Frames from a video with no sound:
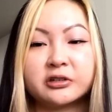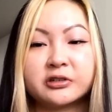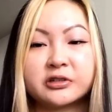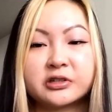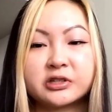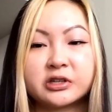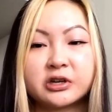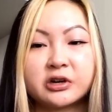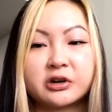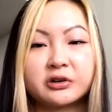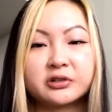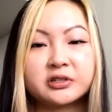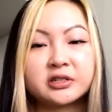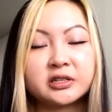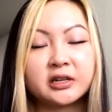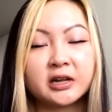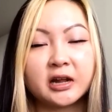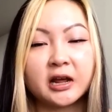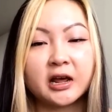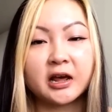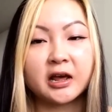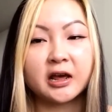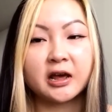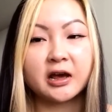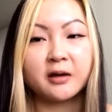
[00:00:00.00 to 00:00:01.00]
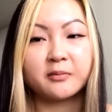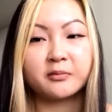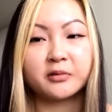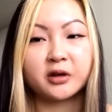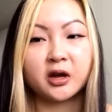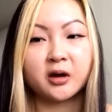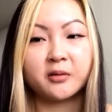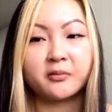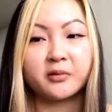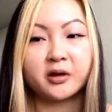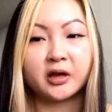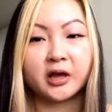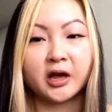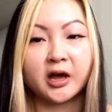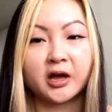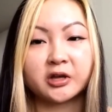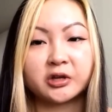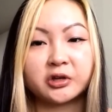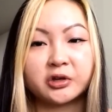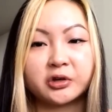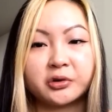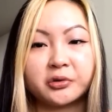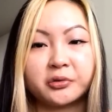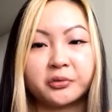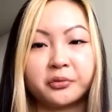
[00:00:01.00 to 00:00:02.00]
So today I'm coming at
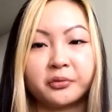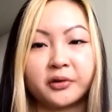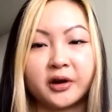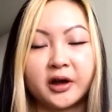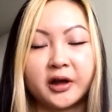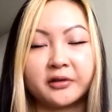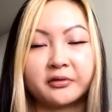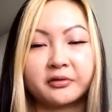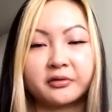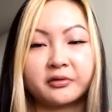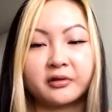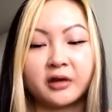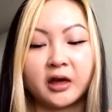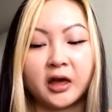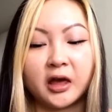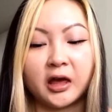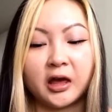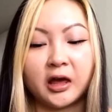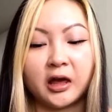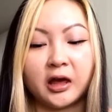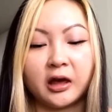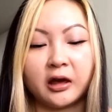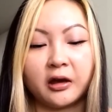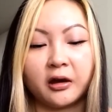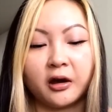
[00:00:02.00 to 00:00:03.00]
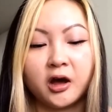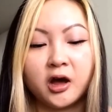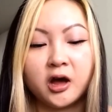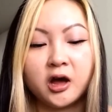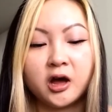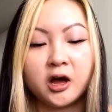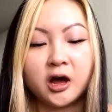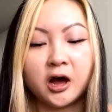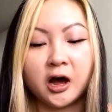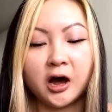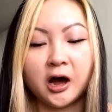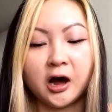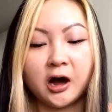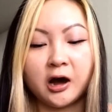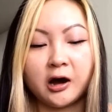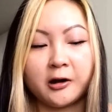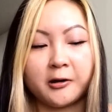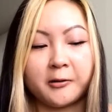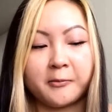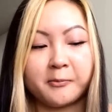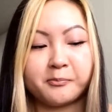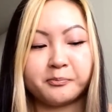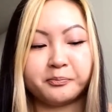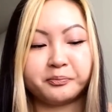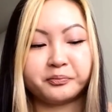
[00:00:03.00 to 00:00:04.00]
you with a
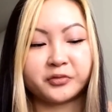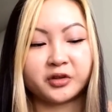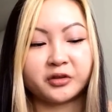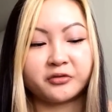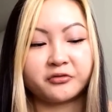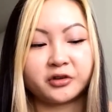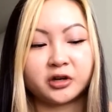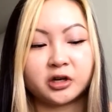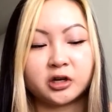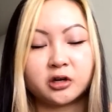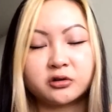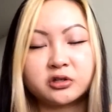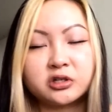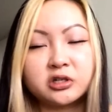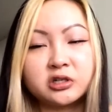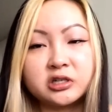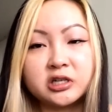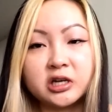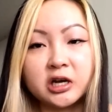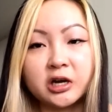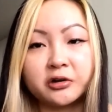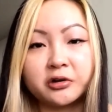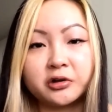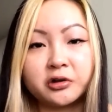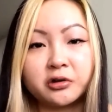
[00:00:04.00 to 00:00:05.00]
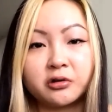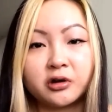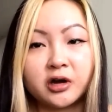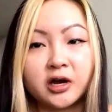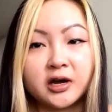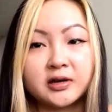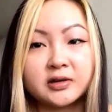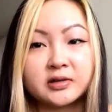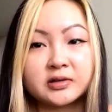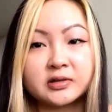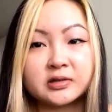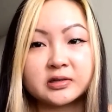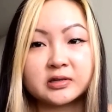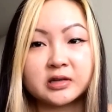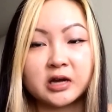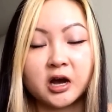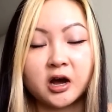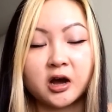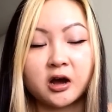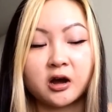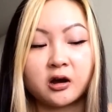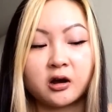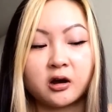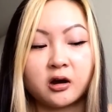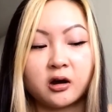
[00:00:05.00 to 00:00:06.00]
um, video to tell you guys
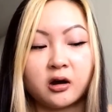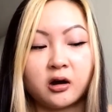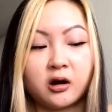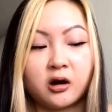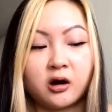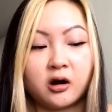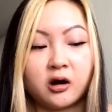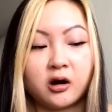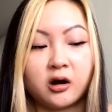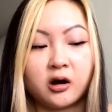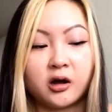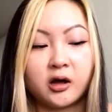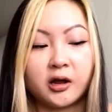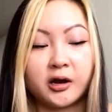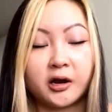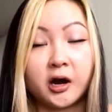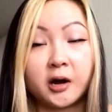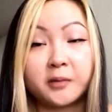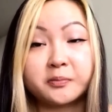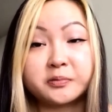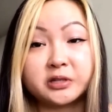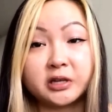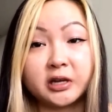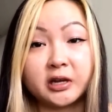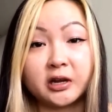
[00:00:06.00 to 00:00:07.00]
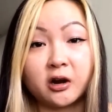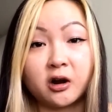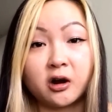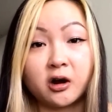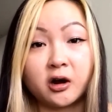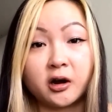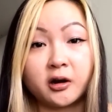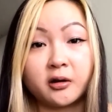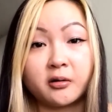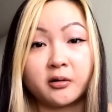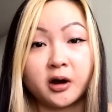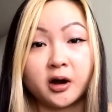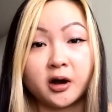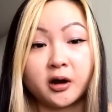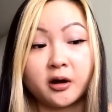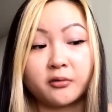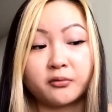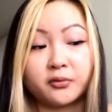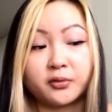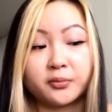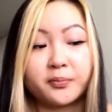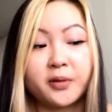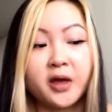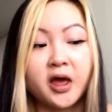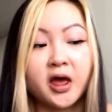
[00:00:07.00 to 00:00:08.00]
an update on a
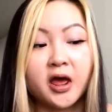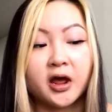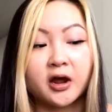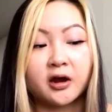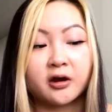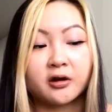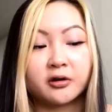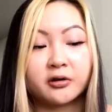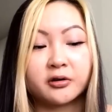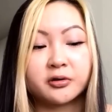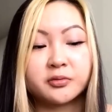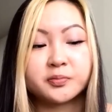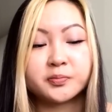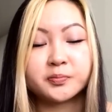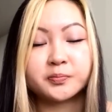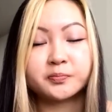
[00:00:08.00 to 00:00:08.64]
repaired